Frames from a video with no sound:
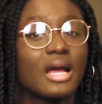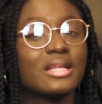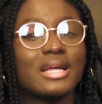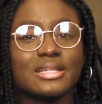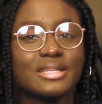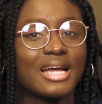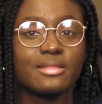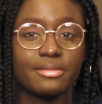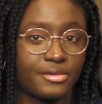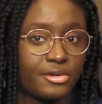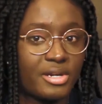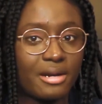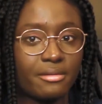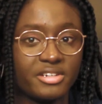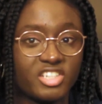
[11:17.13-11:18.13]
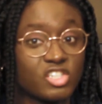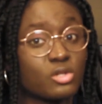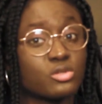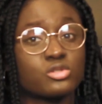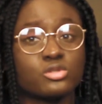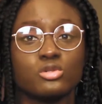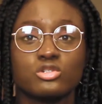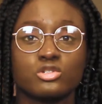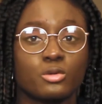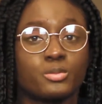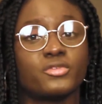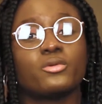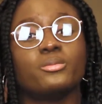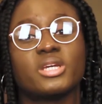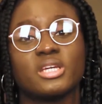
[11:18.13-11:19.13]
And that three other rejection should not stop
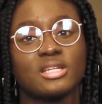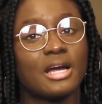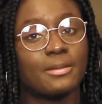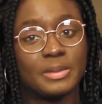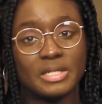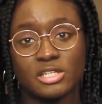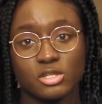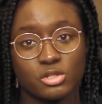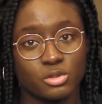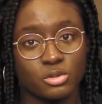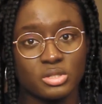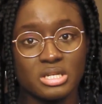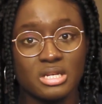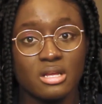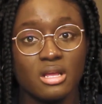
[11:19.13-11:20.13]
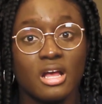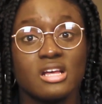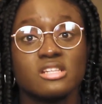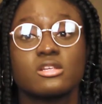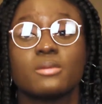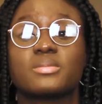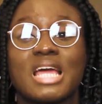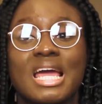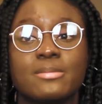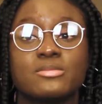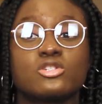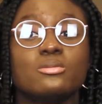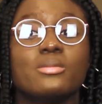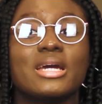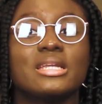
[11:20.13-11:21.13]
you from making that application.
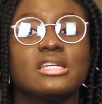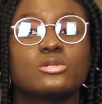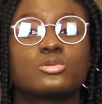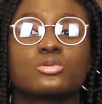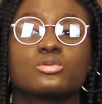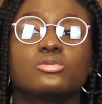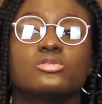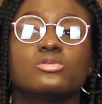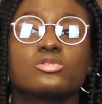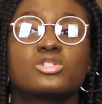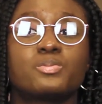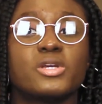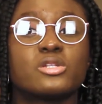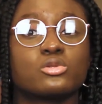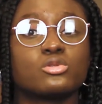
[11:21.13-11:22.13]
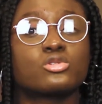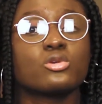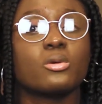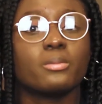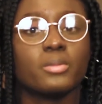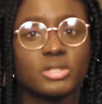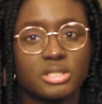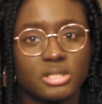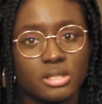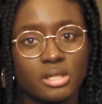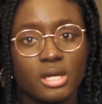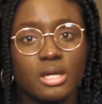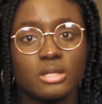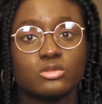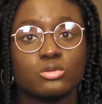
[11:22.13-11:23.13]
Sometimes you might need to you know speak to
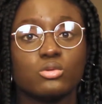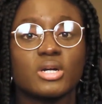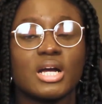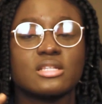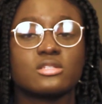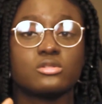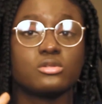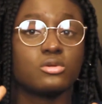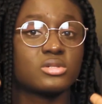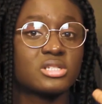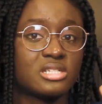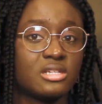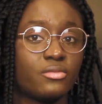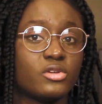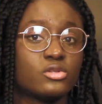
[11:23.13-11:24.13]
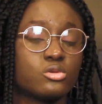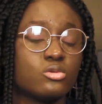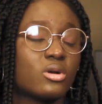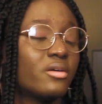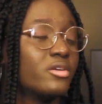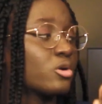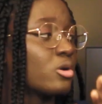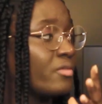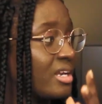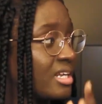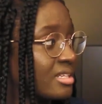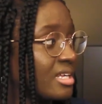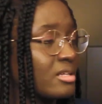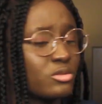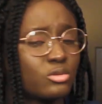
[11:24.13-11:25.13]
somebody to look at your CV, to look at your cover
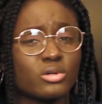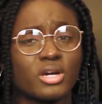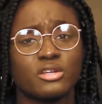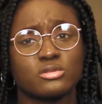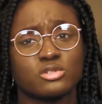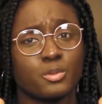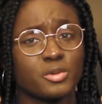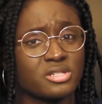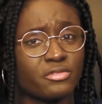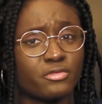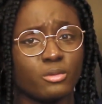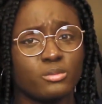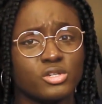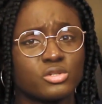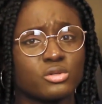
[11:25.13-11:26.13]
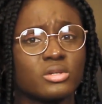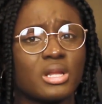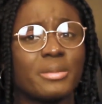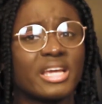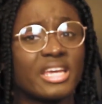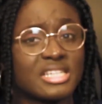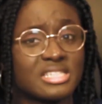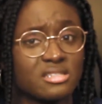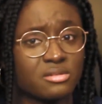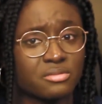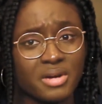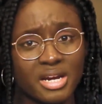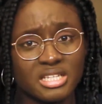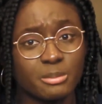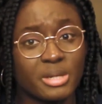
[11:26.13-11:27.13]
letter, to look at your supporting information. Am I getting it
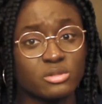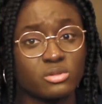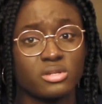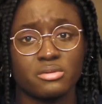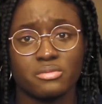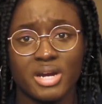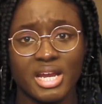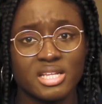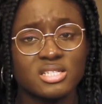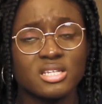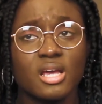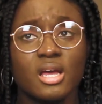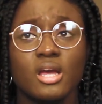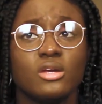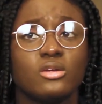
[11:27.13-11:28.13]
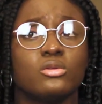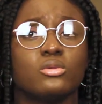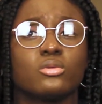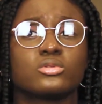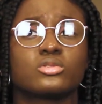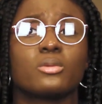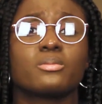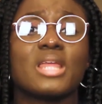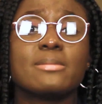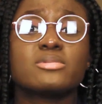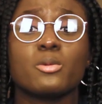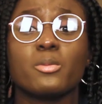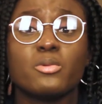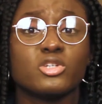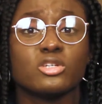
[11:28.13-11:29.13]
right? Am I doing it right? You know,
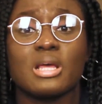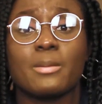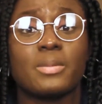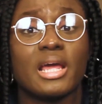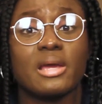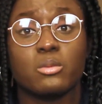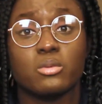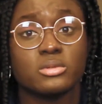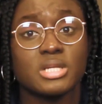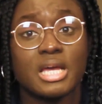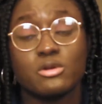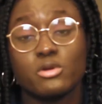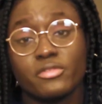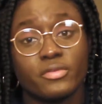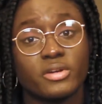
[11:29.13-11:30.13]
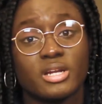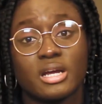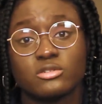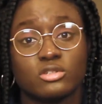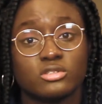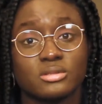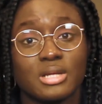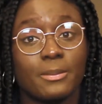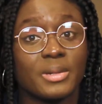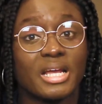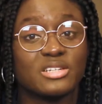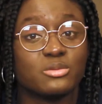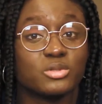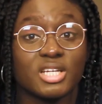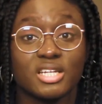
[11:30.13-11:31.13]
sometimes people just apply once. I know a friend that just
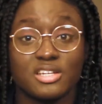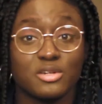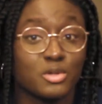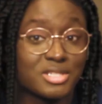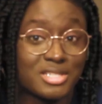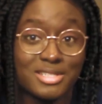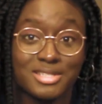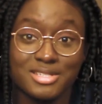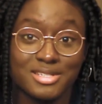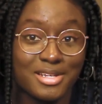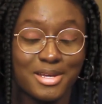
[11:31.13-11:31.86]
applied once and he got it.